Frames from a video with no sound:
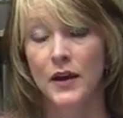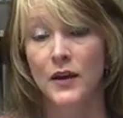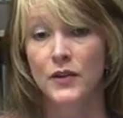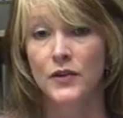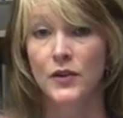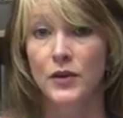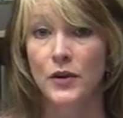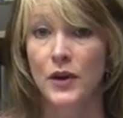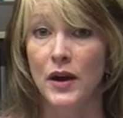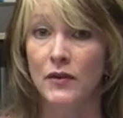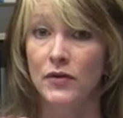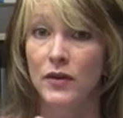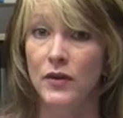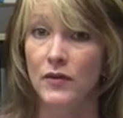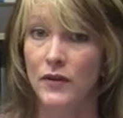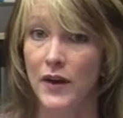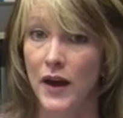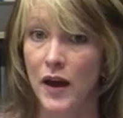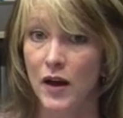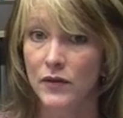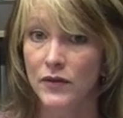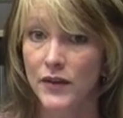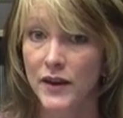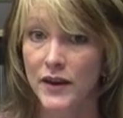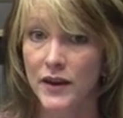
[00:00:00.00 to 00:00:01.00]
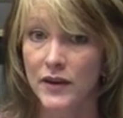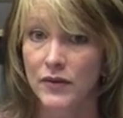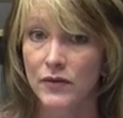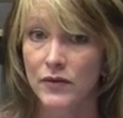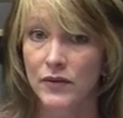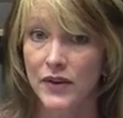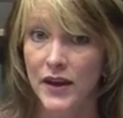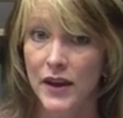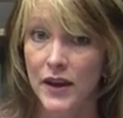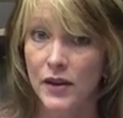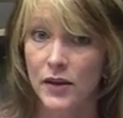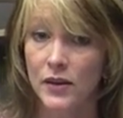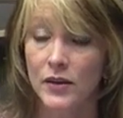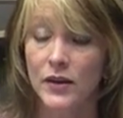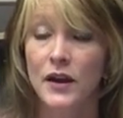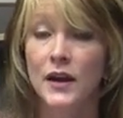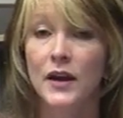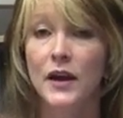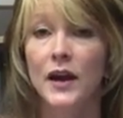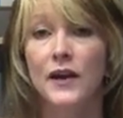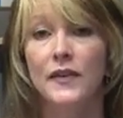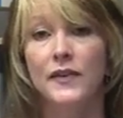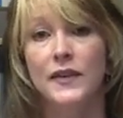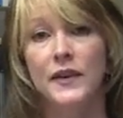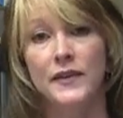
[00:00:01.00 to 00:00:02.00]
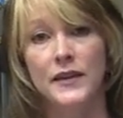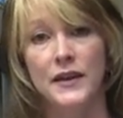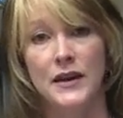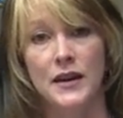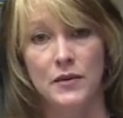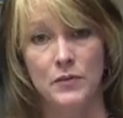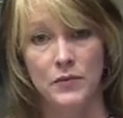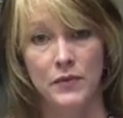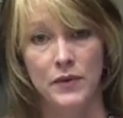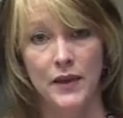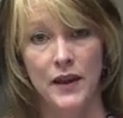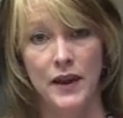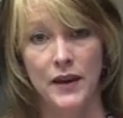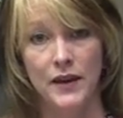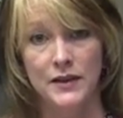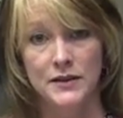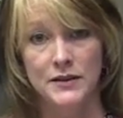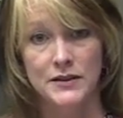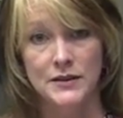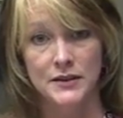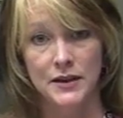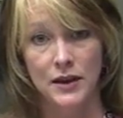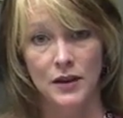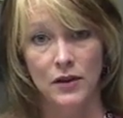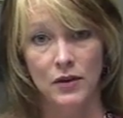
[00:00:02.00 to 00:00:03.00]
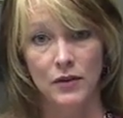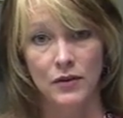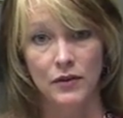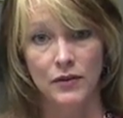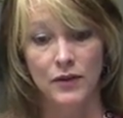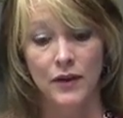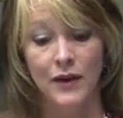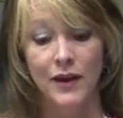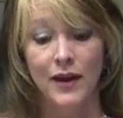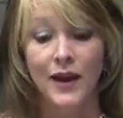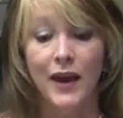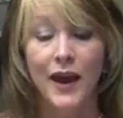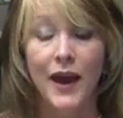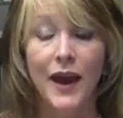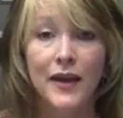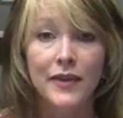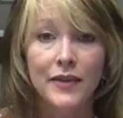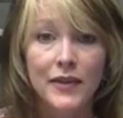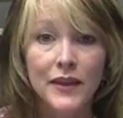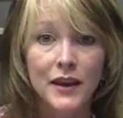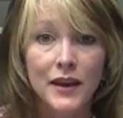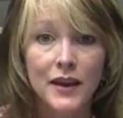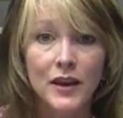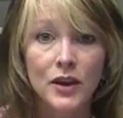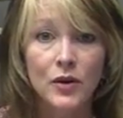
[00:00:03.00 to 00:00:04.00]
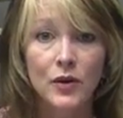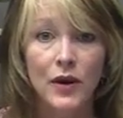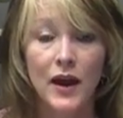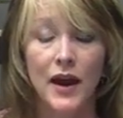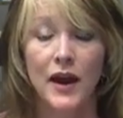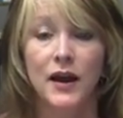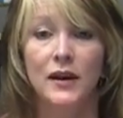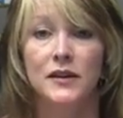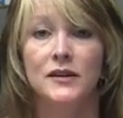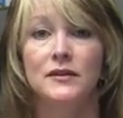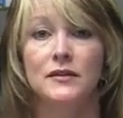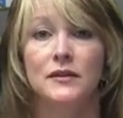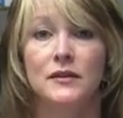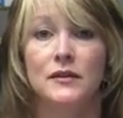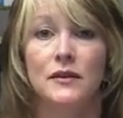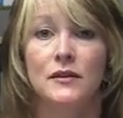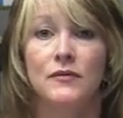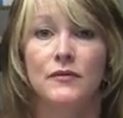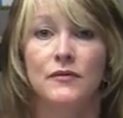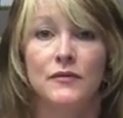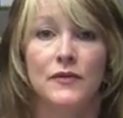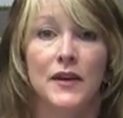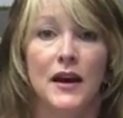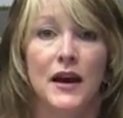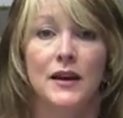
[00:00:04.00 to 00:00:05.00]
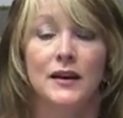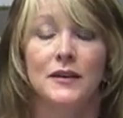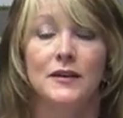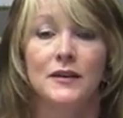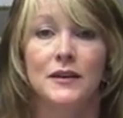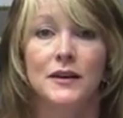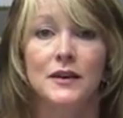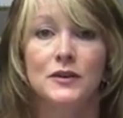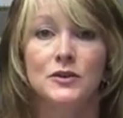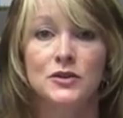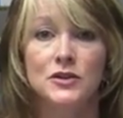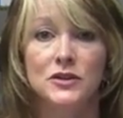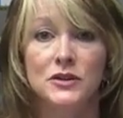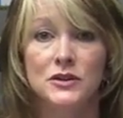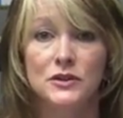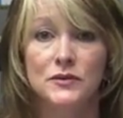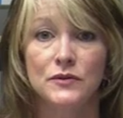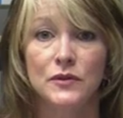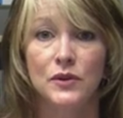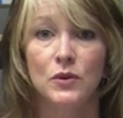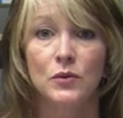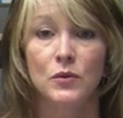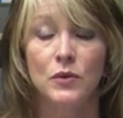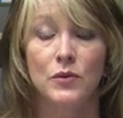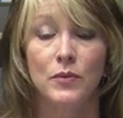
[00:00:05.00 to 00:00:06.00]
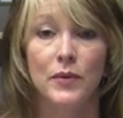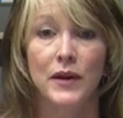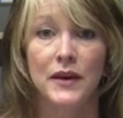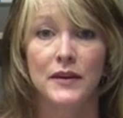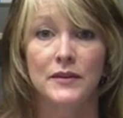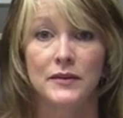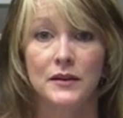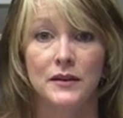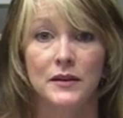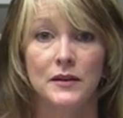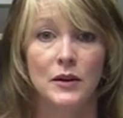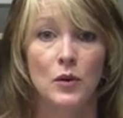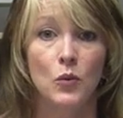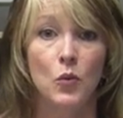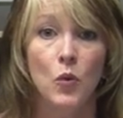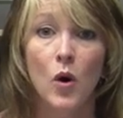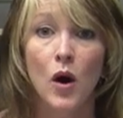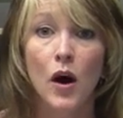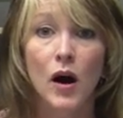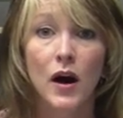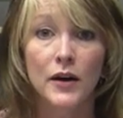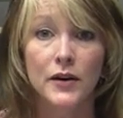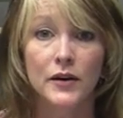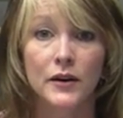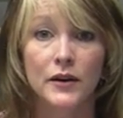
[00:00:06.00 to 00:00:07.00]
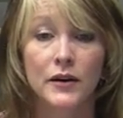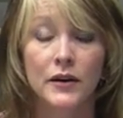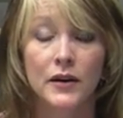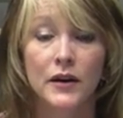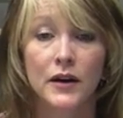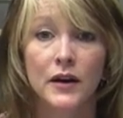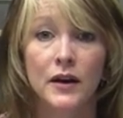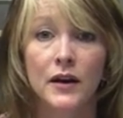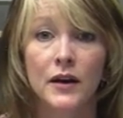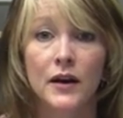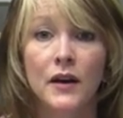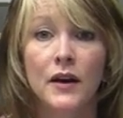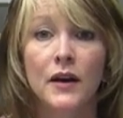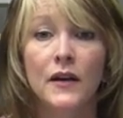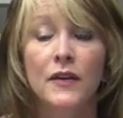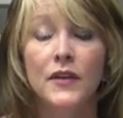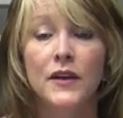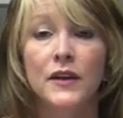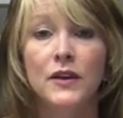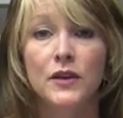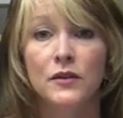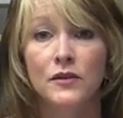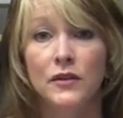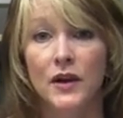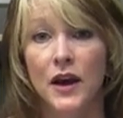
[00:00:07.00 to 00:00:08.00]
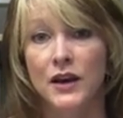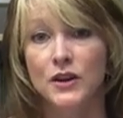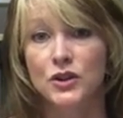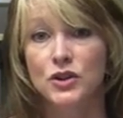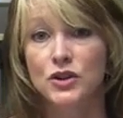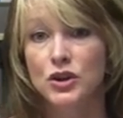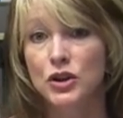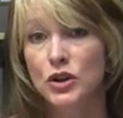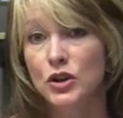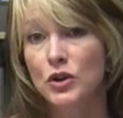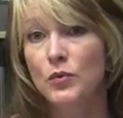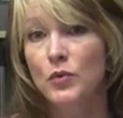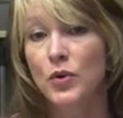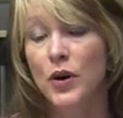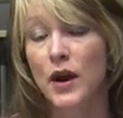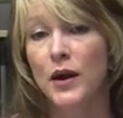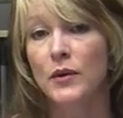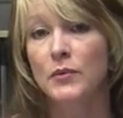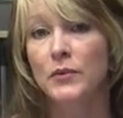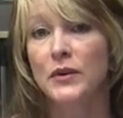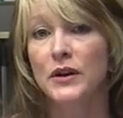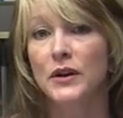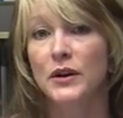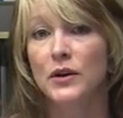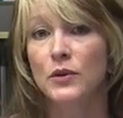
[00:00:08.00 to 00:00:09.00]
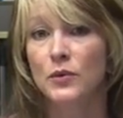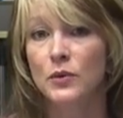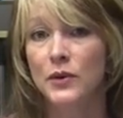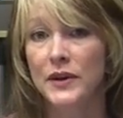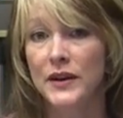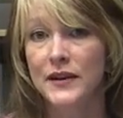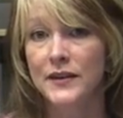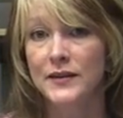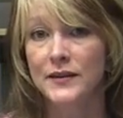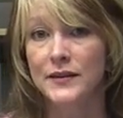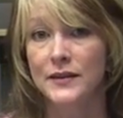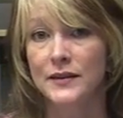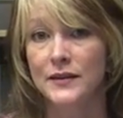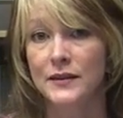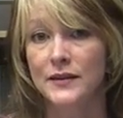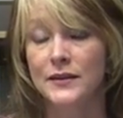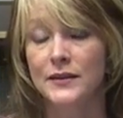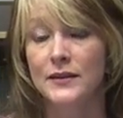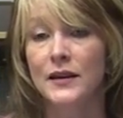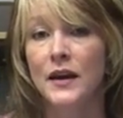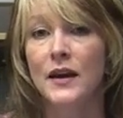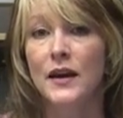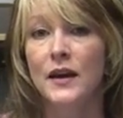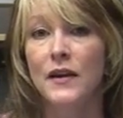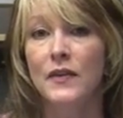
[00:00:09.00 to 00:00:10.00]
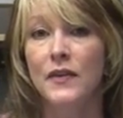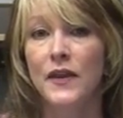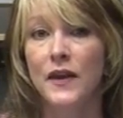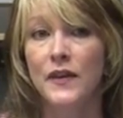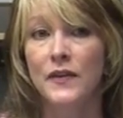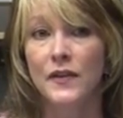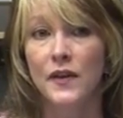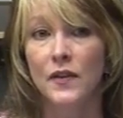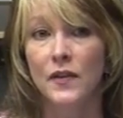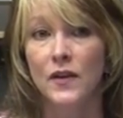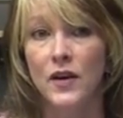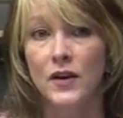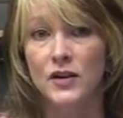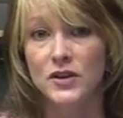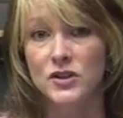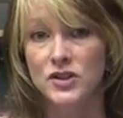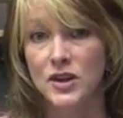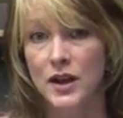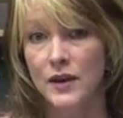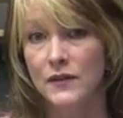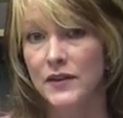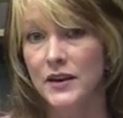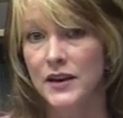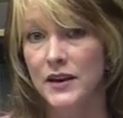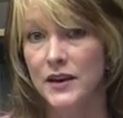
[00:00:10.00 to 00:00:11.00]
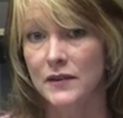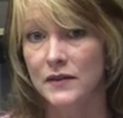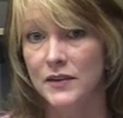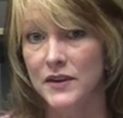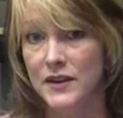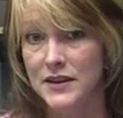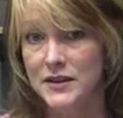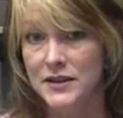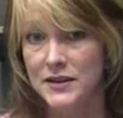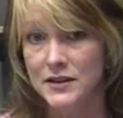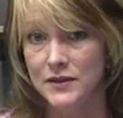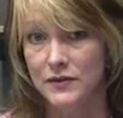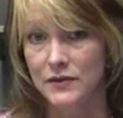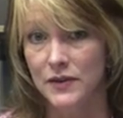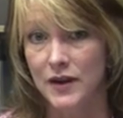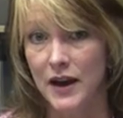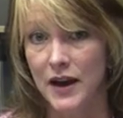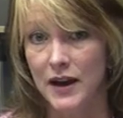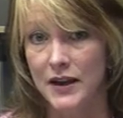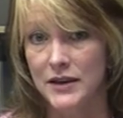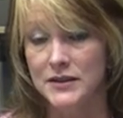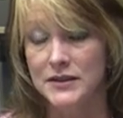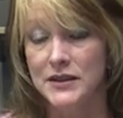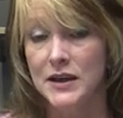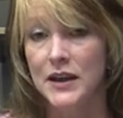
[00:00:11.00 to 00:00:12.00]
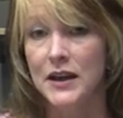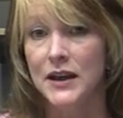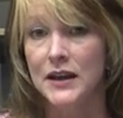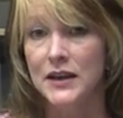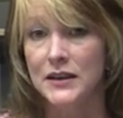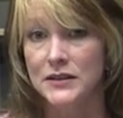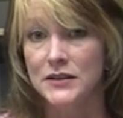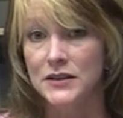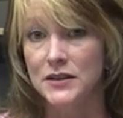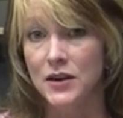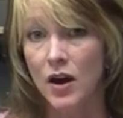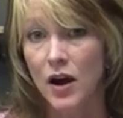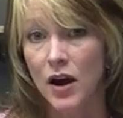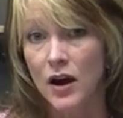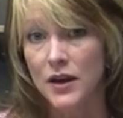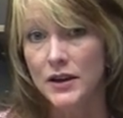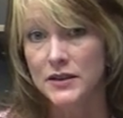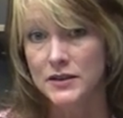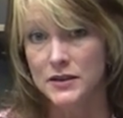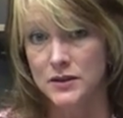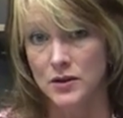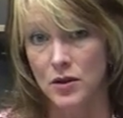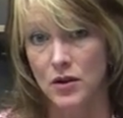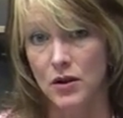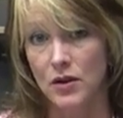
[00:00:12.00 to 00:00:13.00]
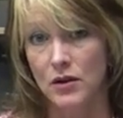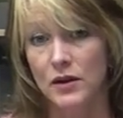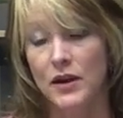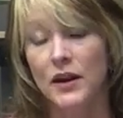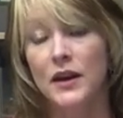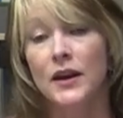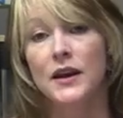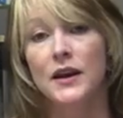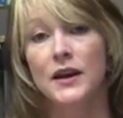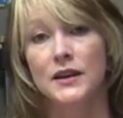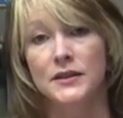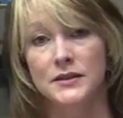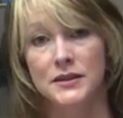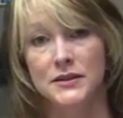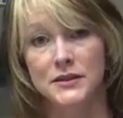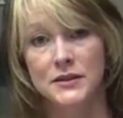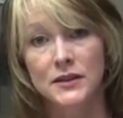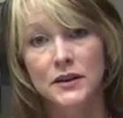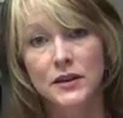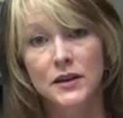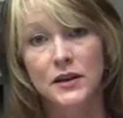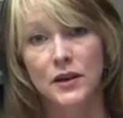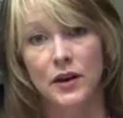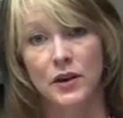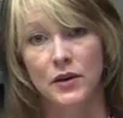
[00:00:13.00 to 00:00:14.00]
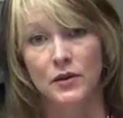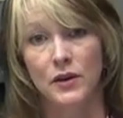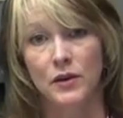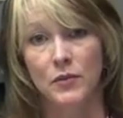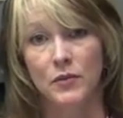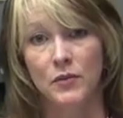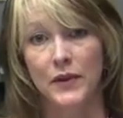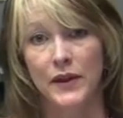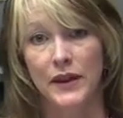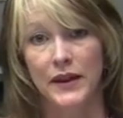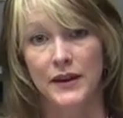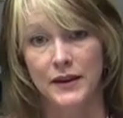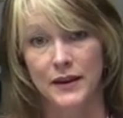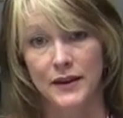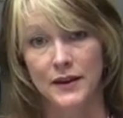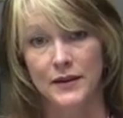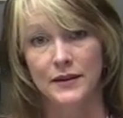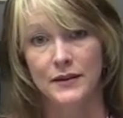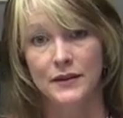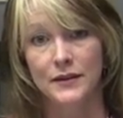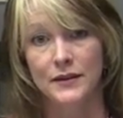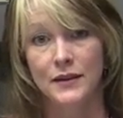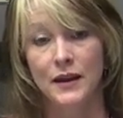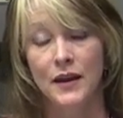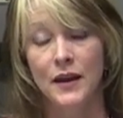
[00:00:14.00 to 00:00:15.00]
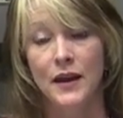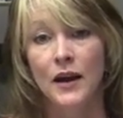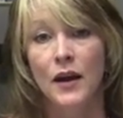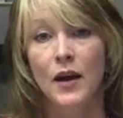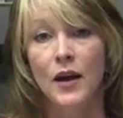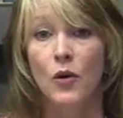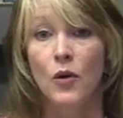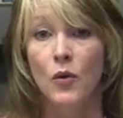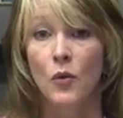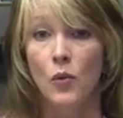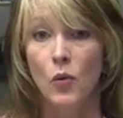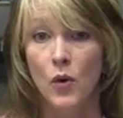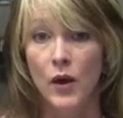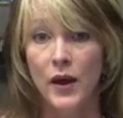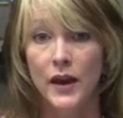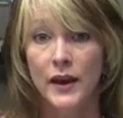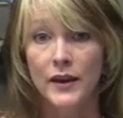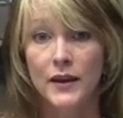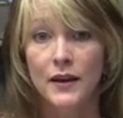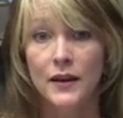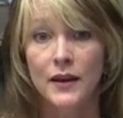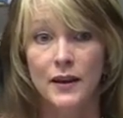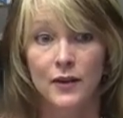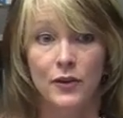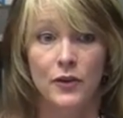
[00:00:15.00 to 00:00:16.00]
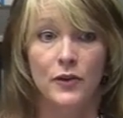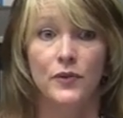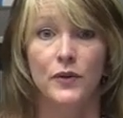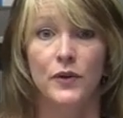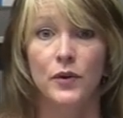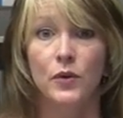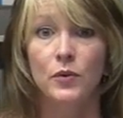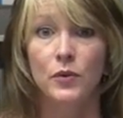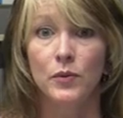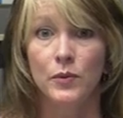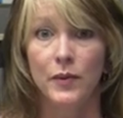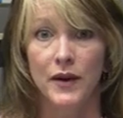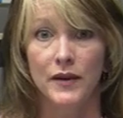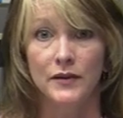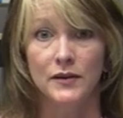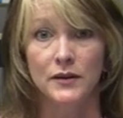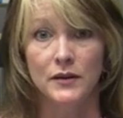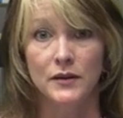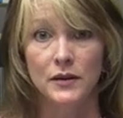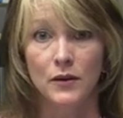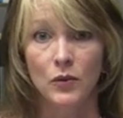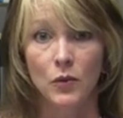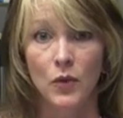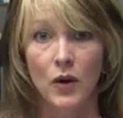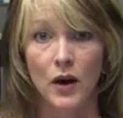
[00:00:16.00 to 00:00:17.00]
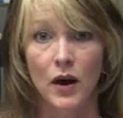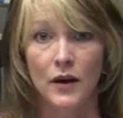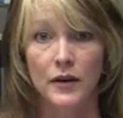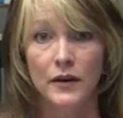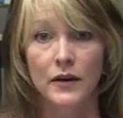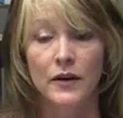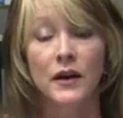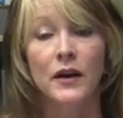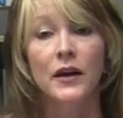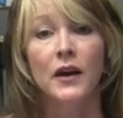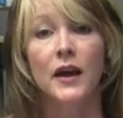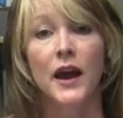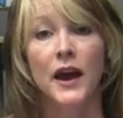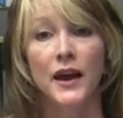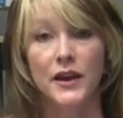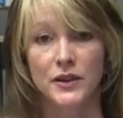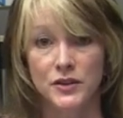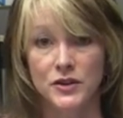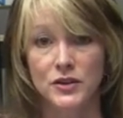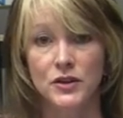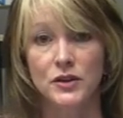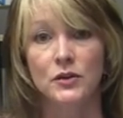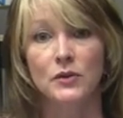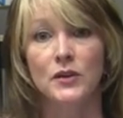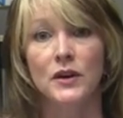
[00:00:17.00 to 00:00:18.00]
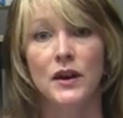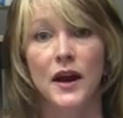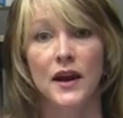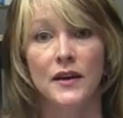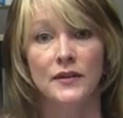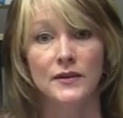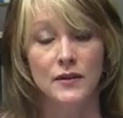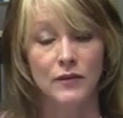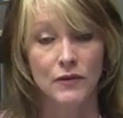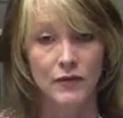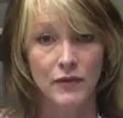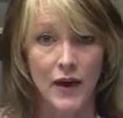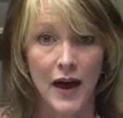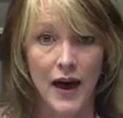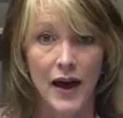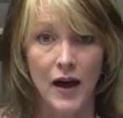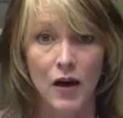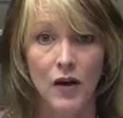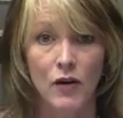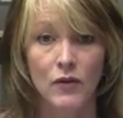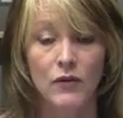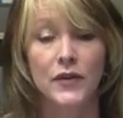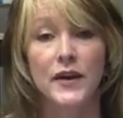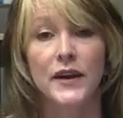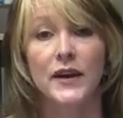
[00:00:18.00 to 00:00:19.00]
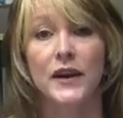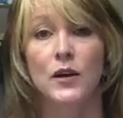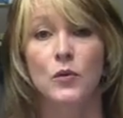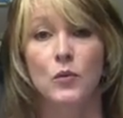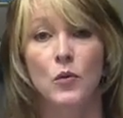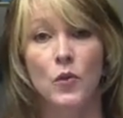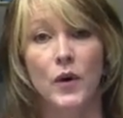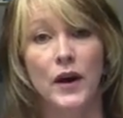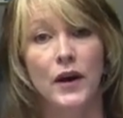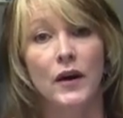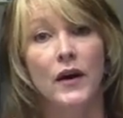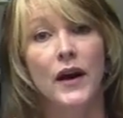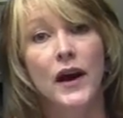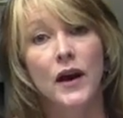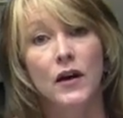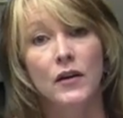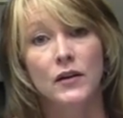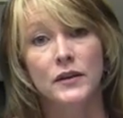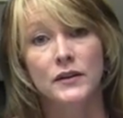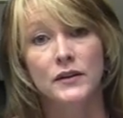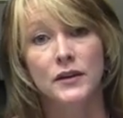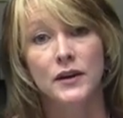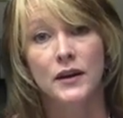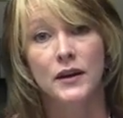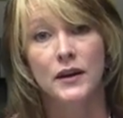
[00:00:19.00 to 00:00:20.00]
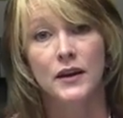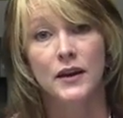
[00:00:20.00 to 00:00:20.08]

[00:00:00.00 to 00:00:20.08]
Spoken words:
So you have the valve that can fail and then the implant itself. And then you add to the fact that it's just filled with basically water, then you've got two primary reasons that the longevity of this device is not as long as a silicone implant is. One, it's filled with basically water, and two, it has a valve that can wear out.